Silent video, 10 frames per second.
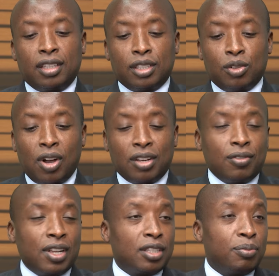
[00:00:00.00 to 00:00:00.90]
There's no
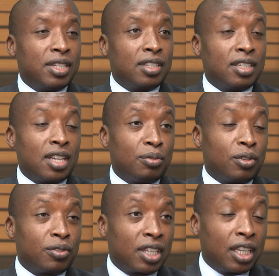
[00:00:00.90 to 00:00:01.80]
advancement in terms
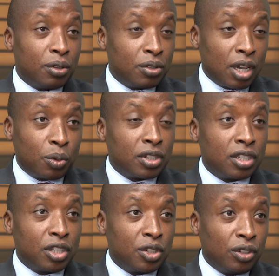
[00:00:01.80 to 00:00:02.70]
of skills
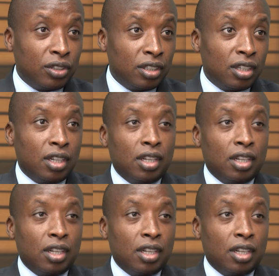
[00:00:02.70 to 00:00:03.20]
acquisition,